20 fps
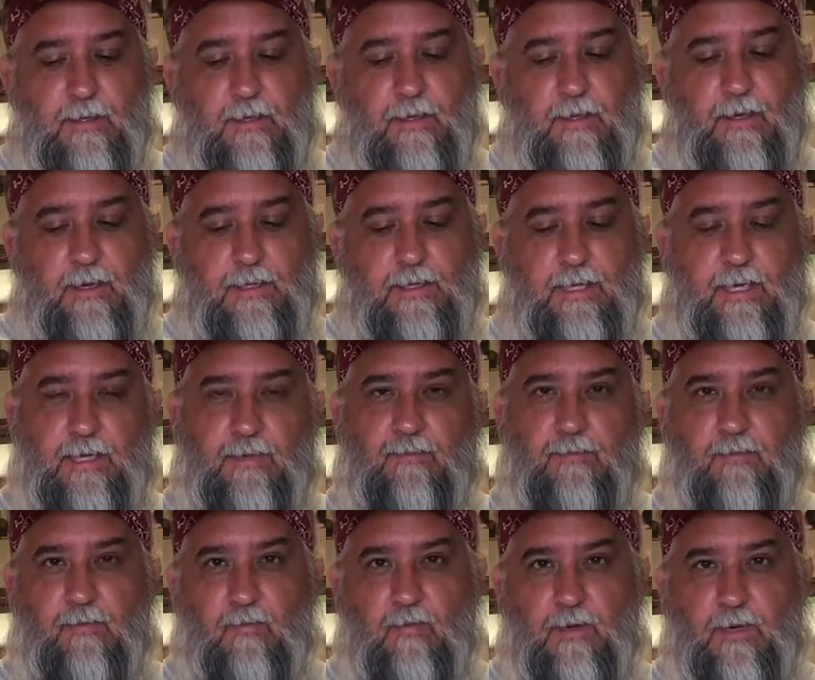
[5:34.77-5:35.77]

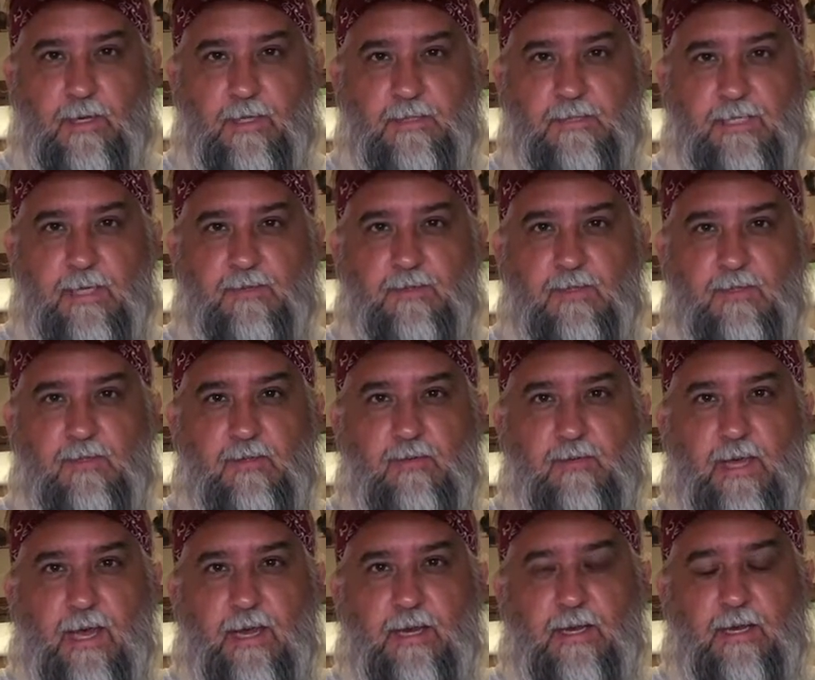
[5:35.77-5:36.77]
again, we're going to substitute
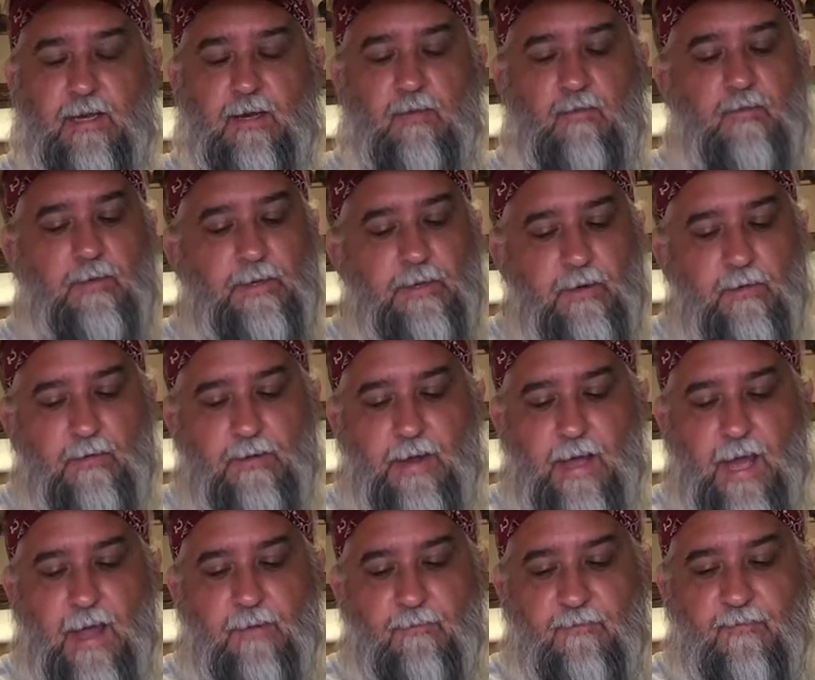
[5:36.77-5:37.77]
that here. We are
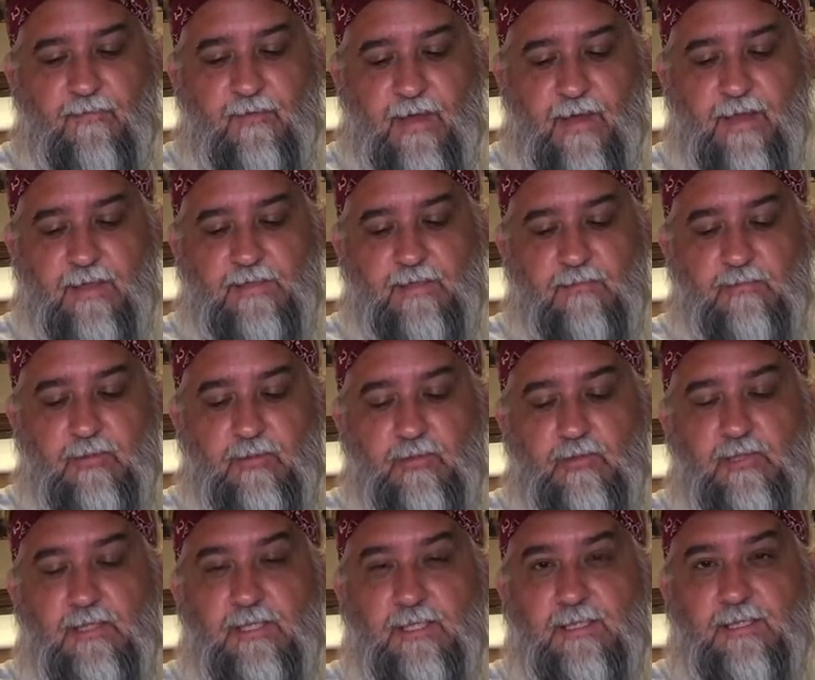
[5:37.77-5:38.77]
not fans of blue
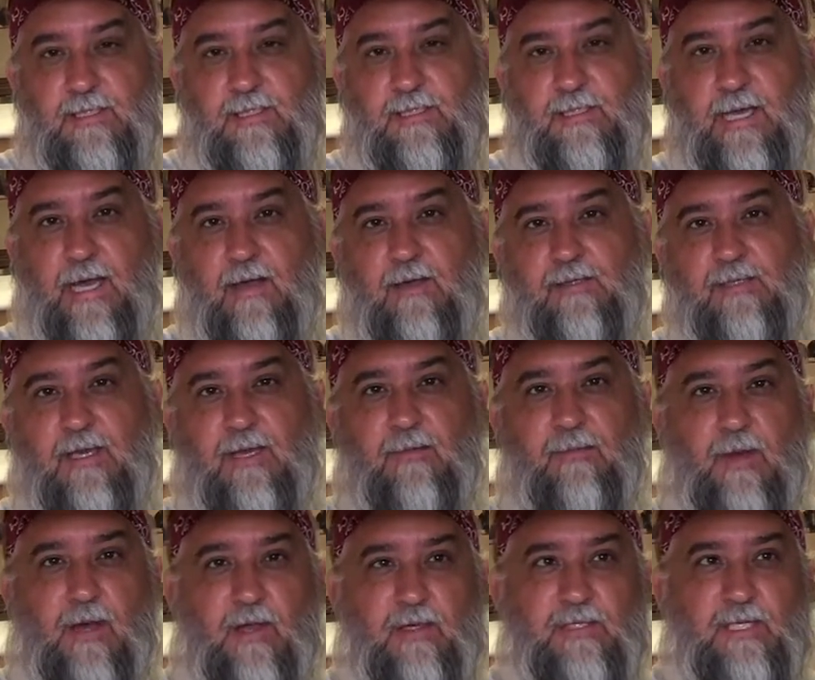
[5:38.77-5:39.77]
cheese in this house. I
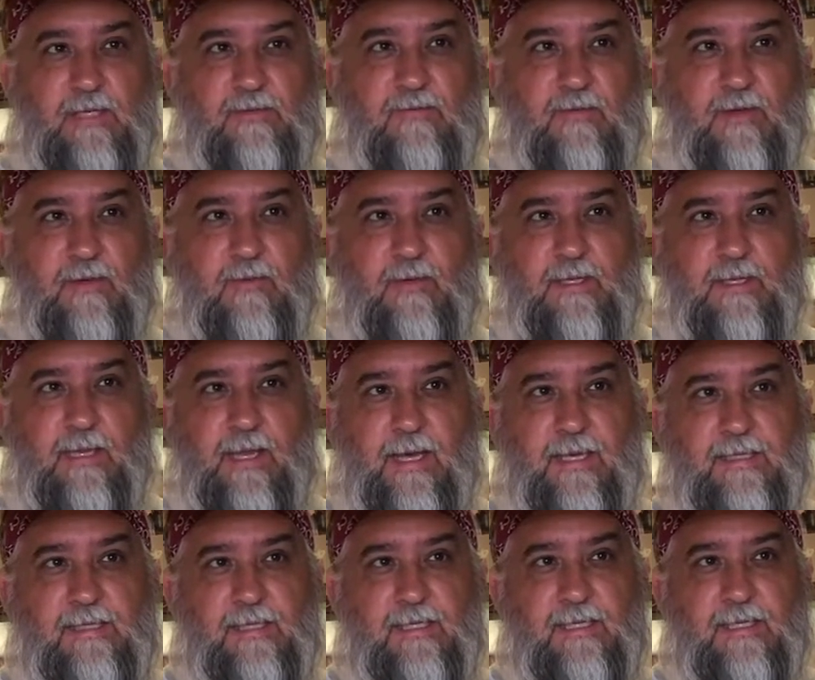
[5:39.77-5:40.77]
apologize for anyone that
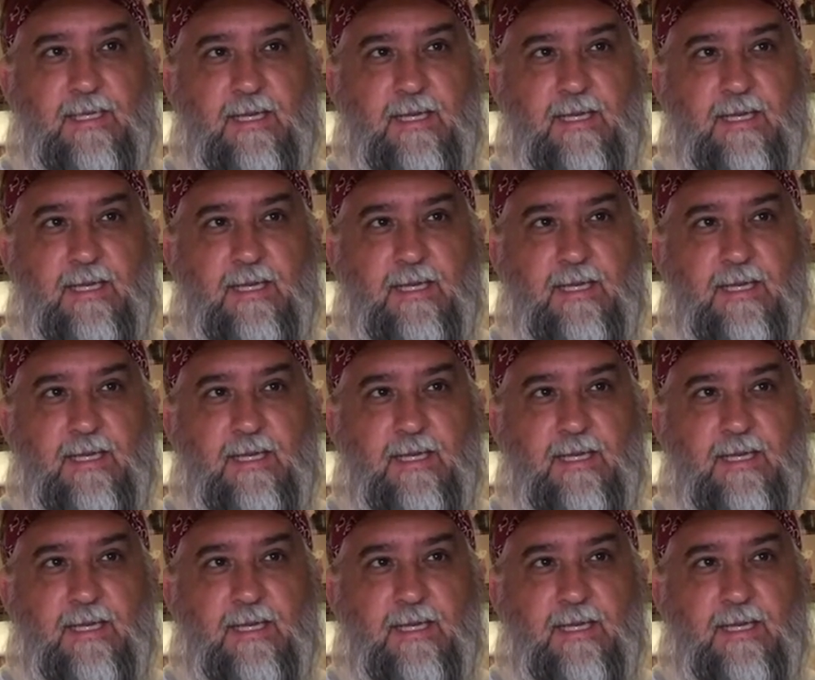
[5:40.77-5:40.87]
likes it.